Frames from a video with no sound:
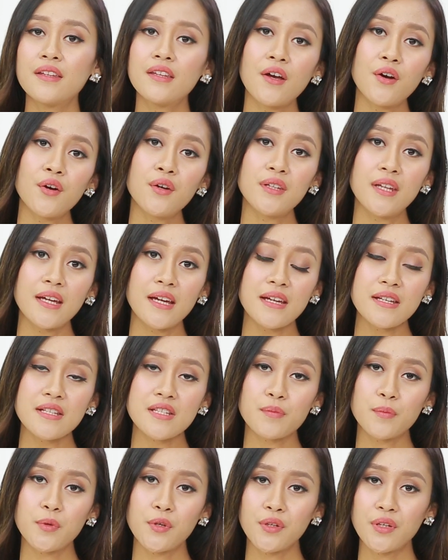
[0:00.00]

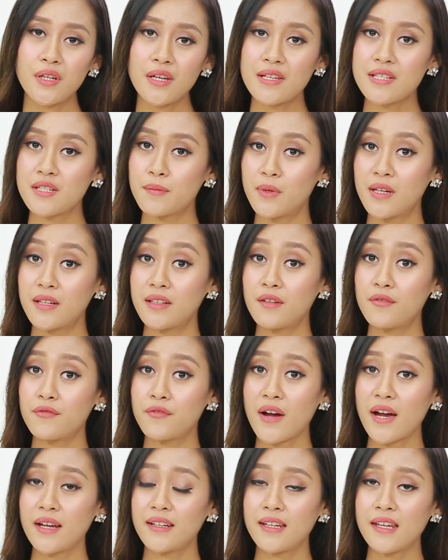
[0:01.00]
Nowadays, beauty is being
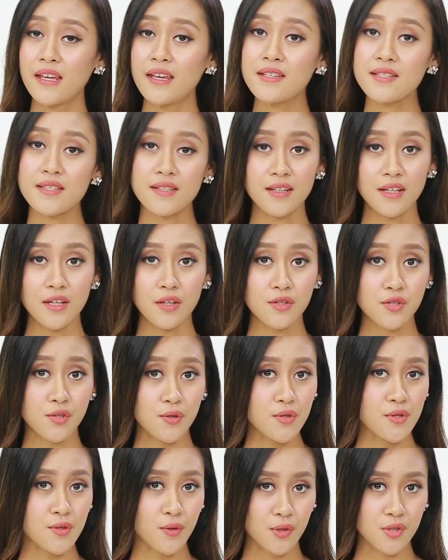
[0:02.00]
defined easily
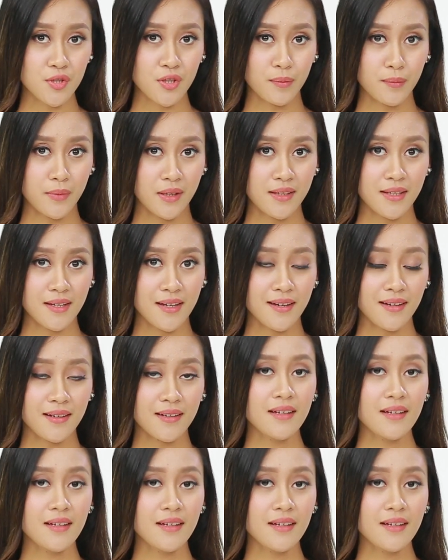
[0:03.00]
through social media.